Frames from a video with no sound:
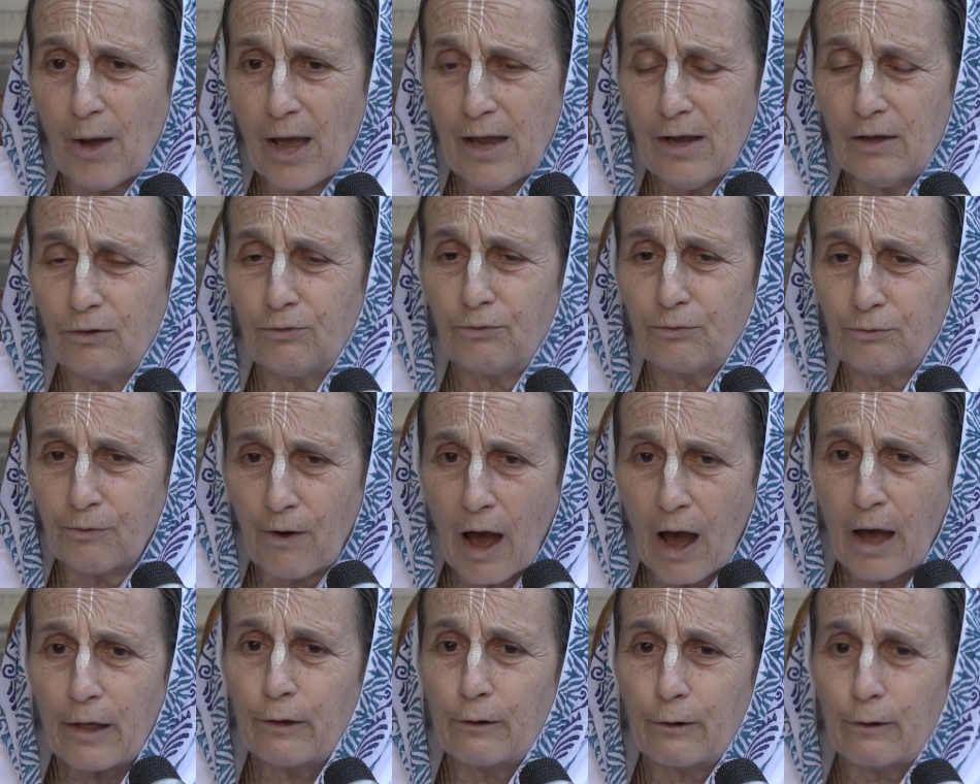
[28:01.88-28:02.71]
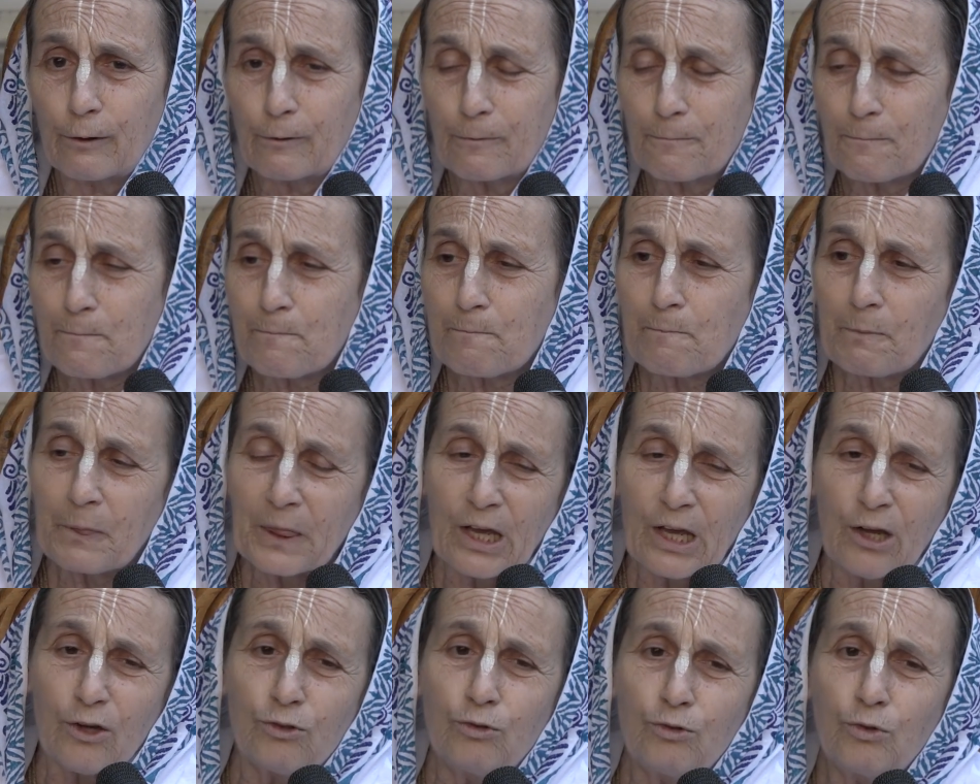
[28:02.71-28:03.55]
by his father
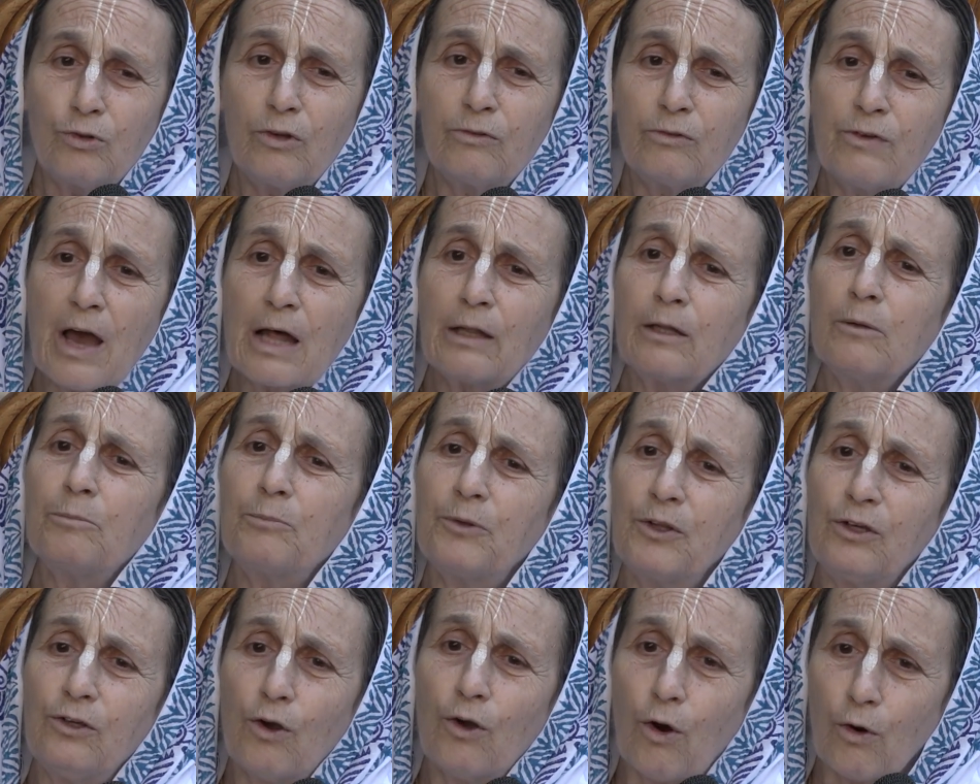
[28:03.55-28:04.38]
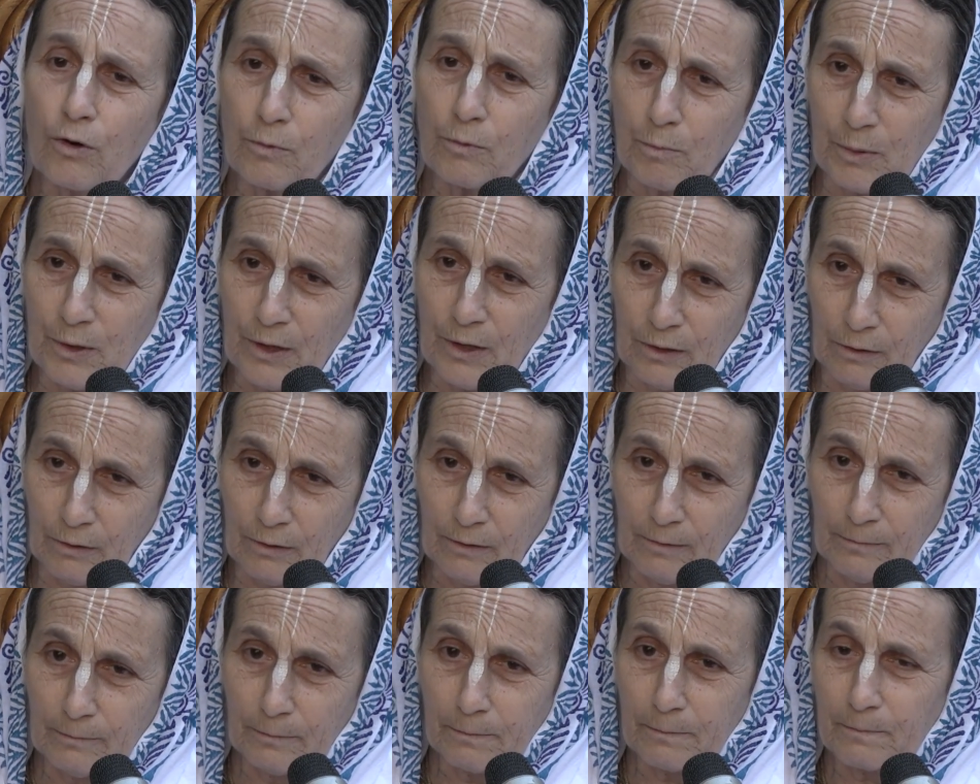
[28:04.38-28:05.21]
to develop the yoga pit,